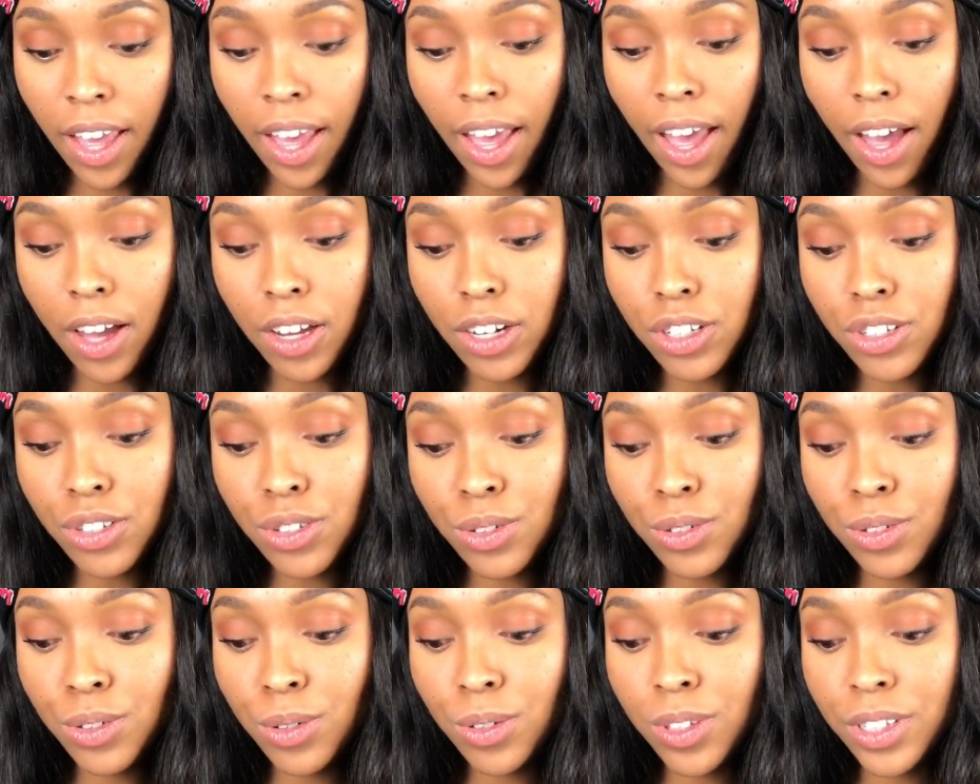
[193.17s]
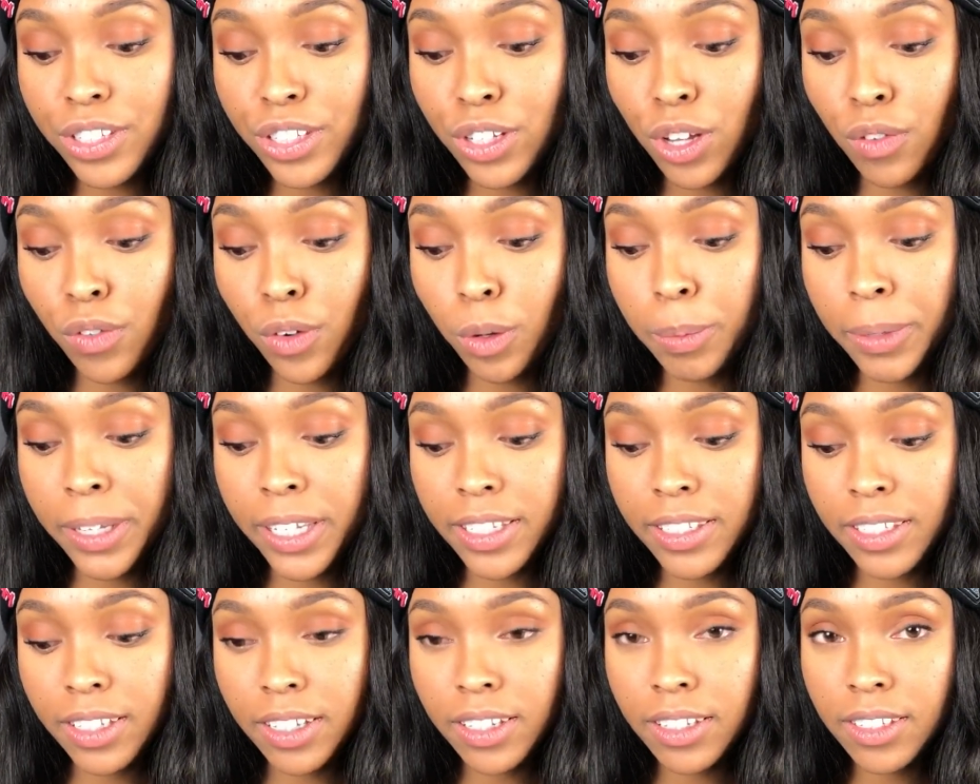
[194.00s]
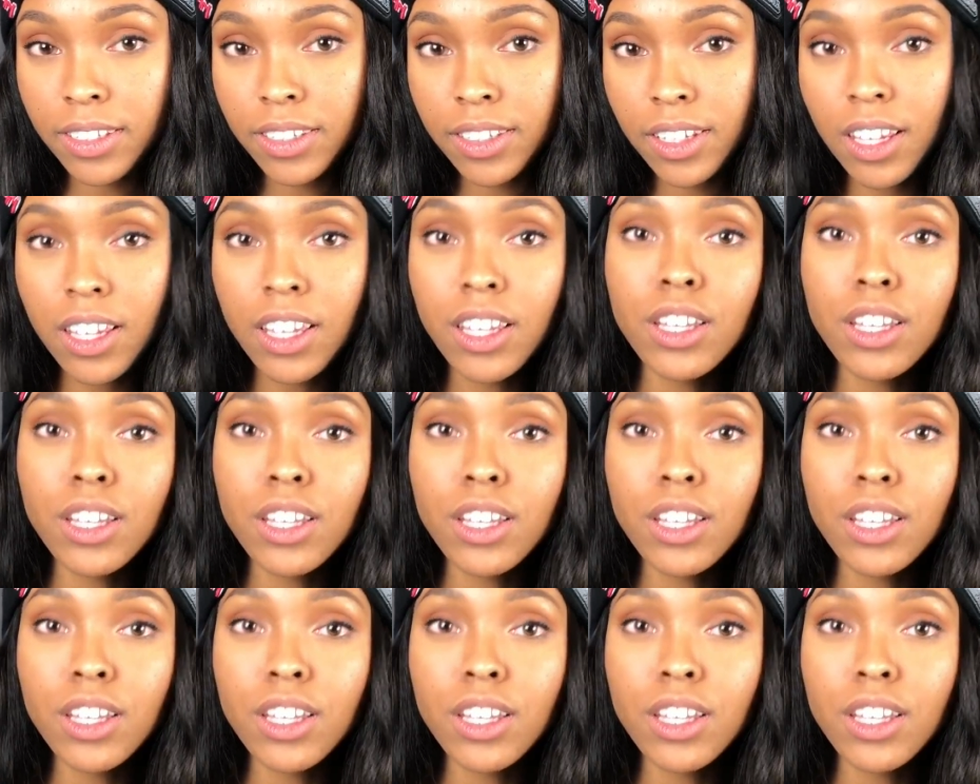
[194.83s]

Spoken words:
How did you do the silver pieces?